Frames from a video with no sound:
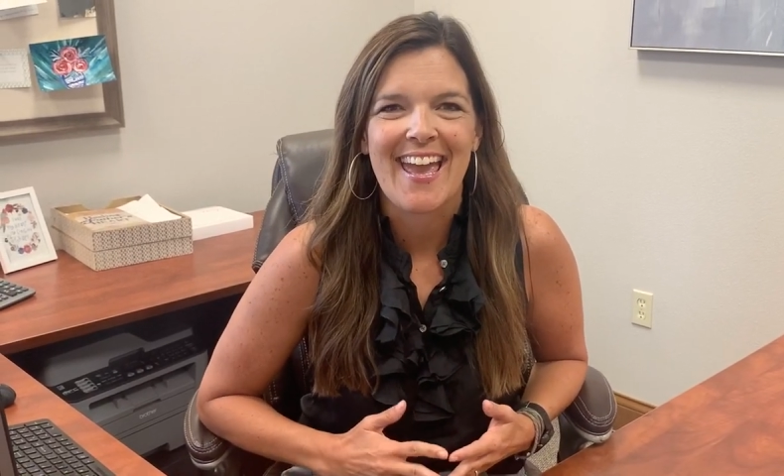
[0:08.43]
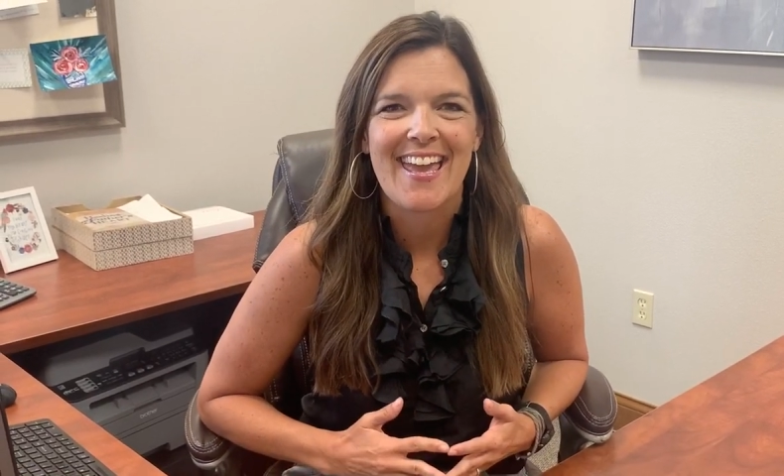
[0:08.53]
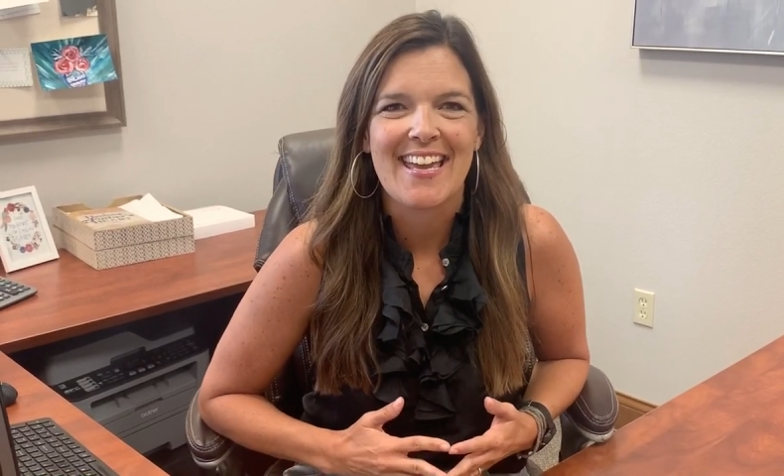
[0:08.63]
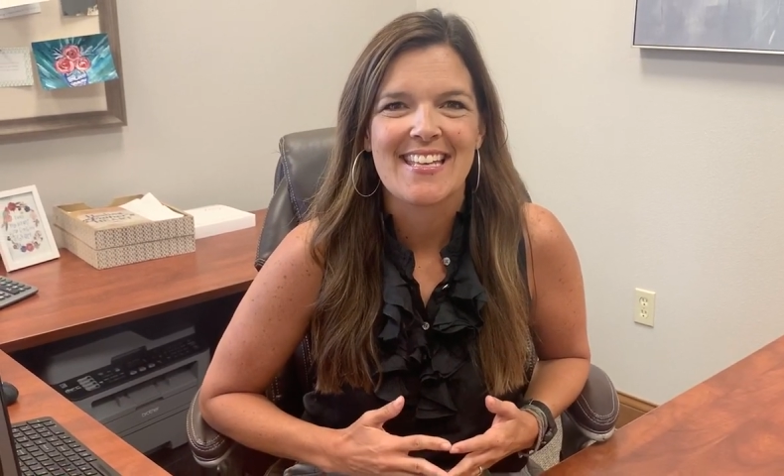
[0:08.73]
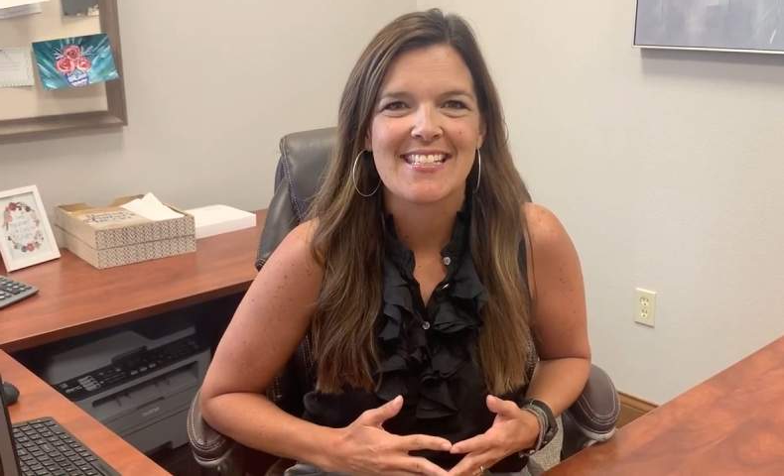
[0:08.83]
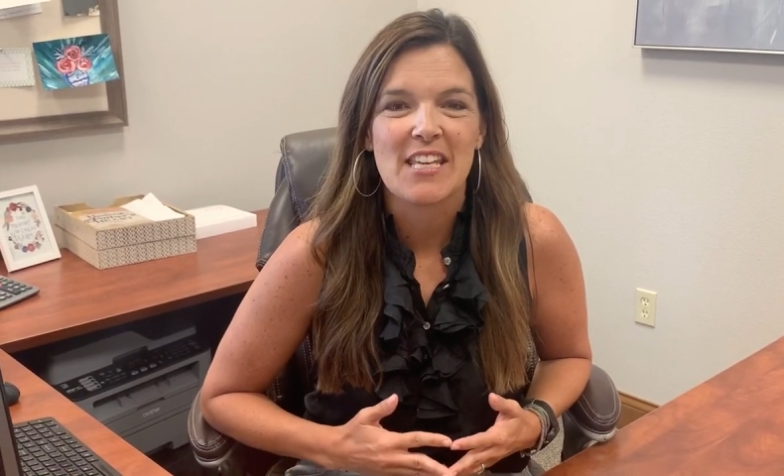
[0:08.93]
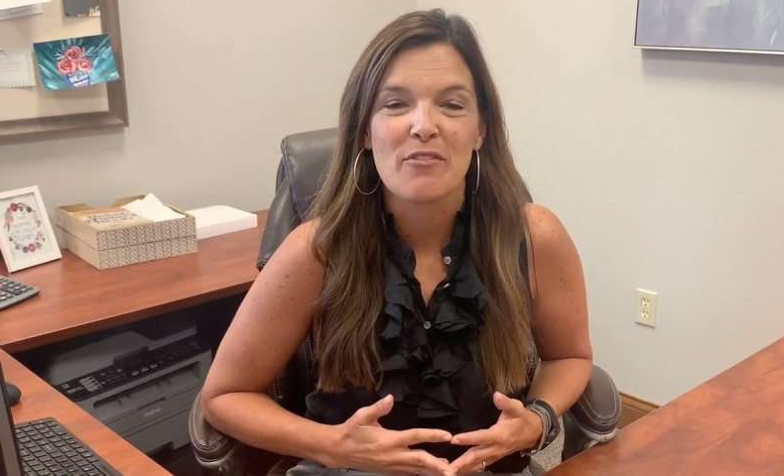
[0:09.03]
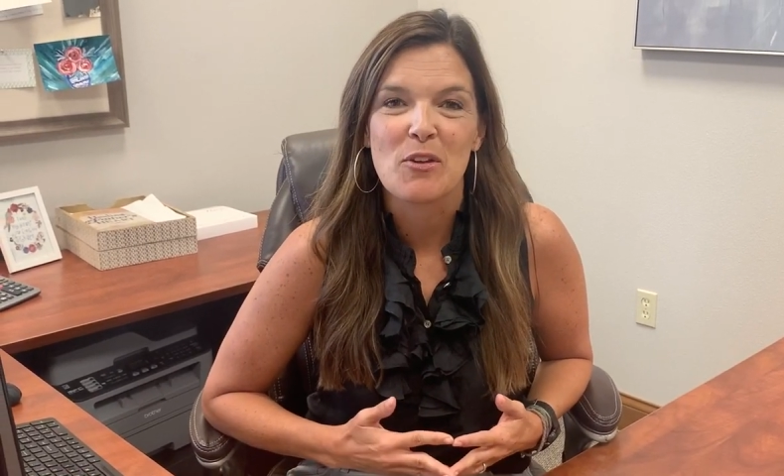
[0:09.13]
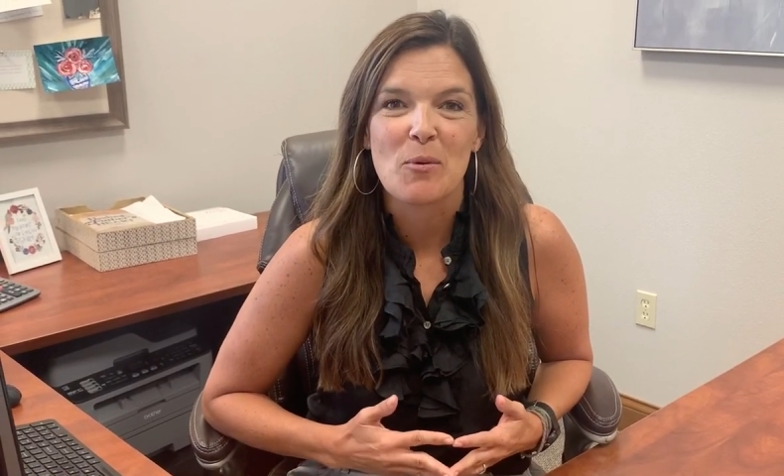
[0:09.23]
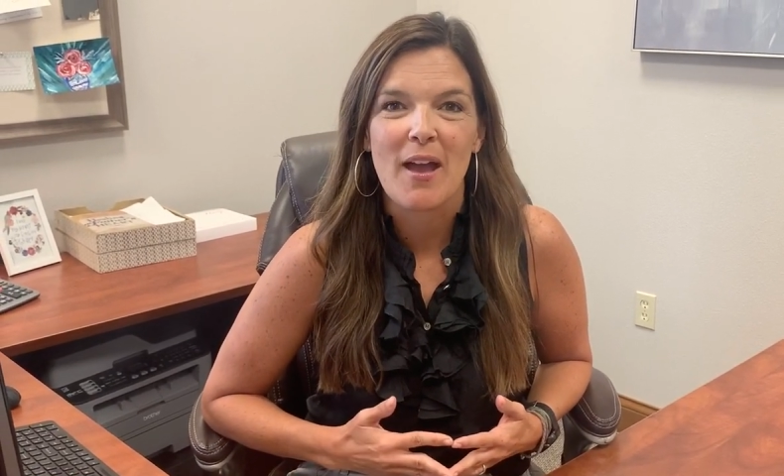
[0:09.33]
and give
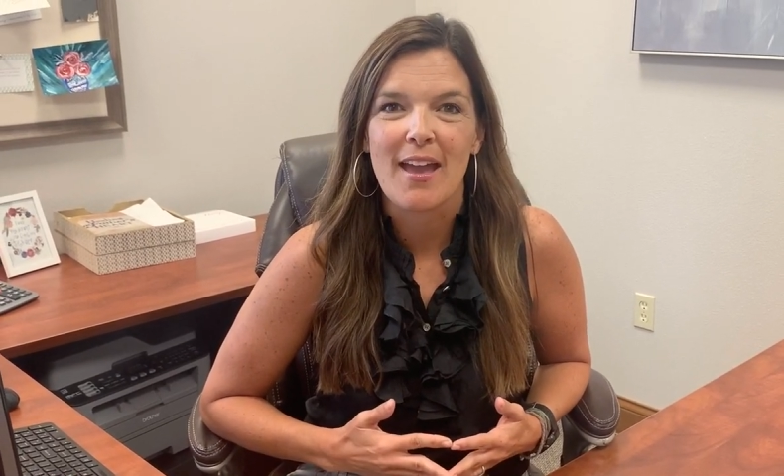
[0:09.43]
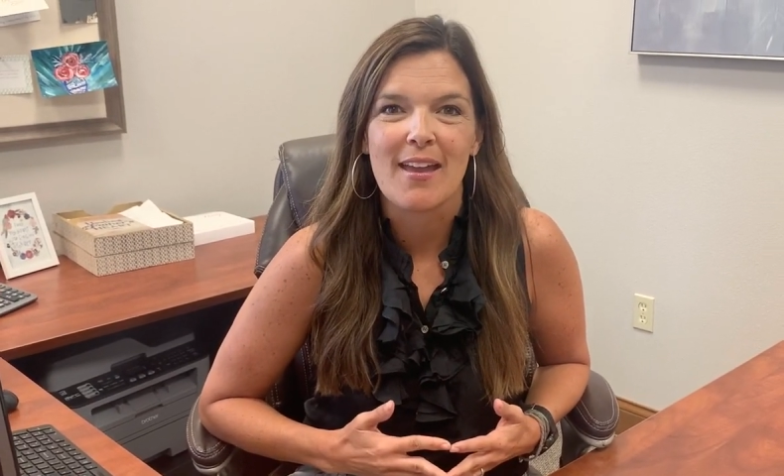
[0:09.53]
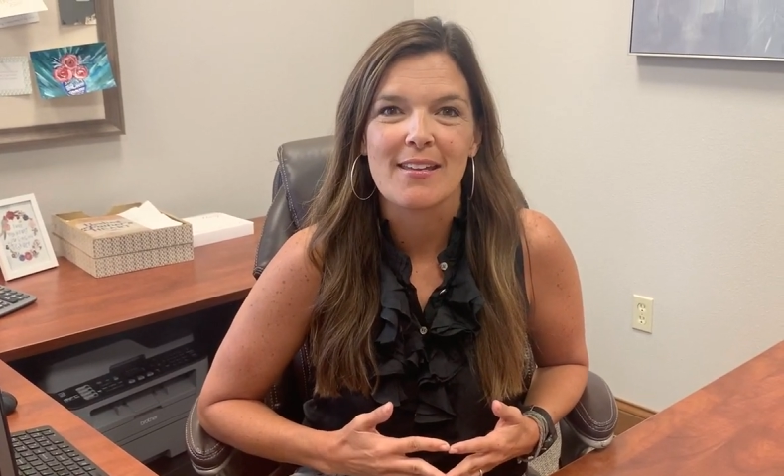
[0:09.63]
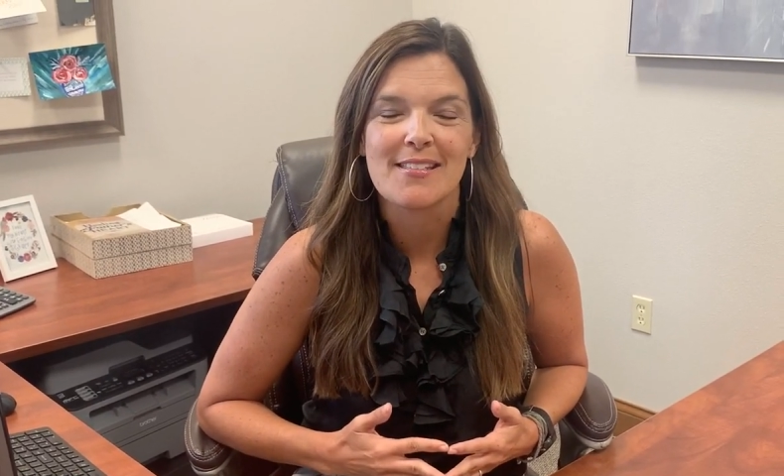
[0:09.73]
you a